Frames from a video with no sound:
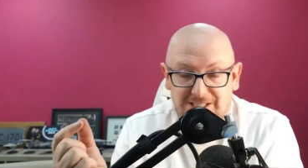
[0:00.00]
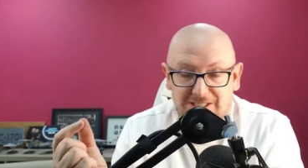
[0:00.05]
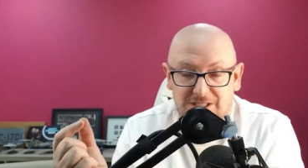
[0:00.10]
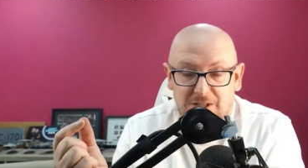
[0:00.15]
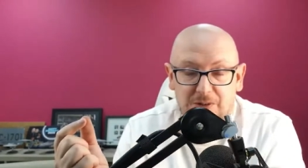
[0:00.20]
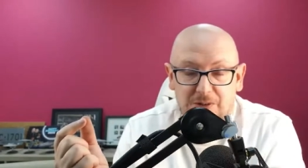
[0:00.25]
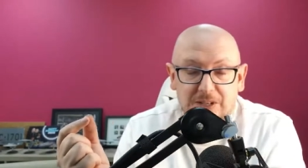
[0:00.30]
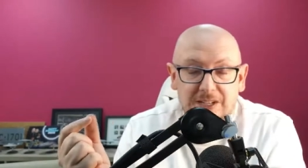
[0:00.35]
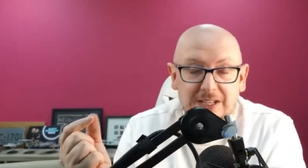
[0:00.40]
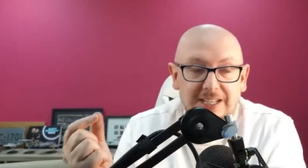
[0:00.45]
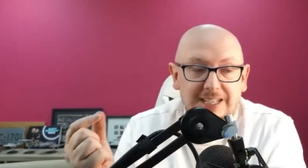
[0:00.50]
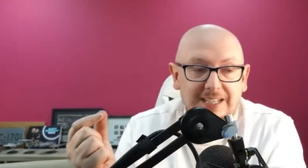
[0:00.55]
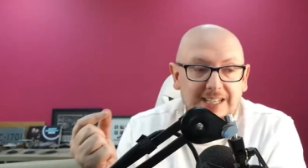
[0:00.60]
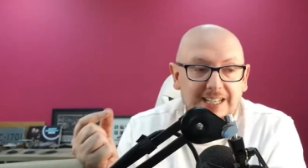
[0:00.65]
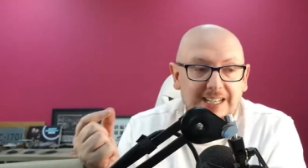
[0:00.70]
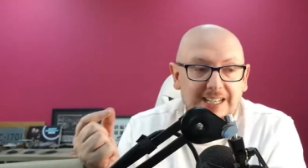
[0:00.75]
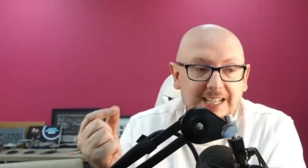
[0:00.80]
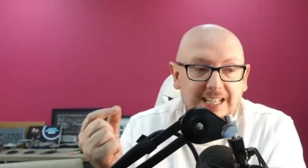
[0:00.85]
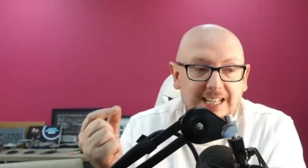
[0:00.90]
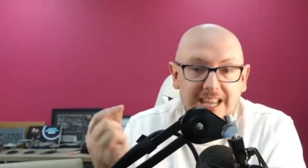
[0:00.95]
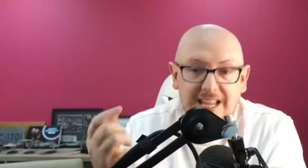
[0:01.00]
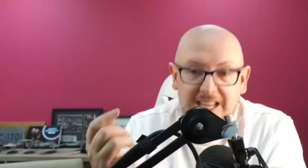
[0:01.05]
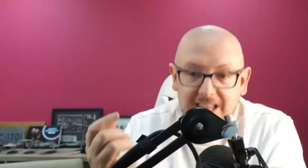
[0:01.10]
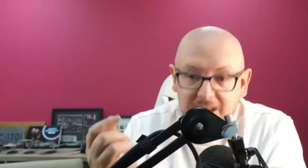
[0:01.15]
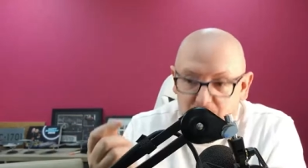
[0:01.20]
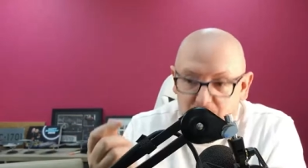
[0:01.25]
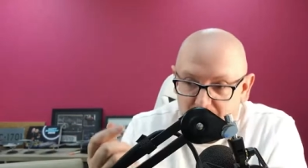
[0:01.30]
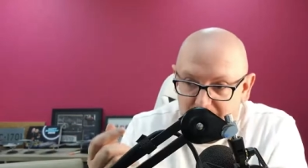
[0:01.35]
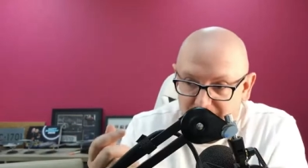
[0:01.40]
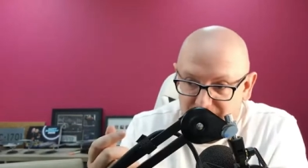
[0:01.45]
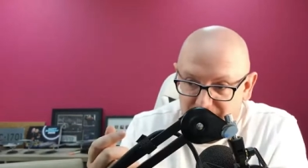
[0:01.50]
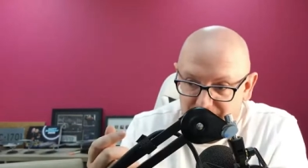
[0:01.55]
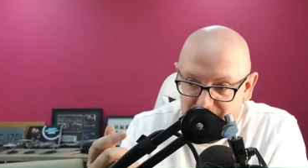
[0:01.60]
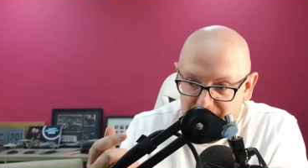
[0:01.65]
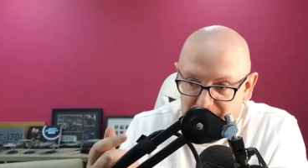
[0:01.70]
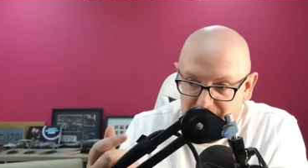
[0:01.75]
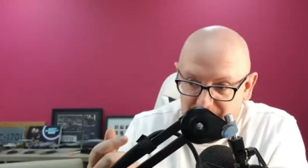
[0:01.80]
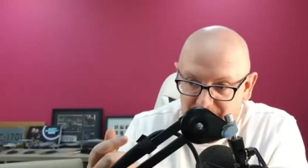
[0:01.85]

So, Kiki, welcome.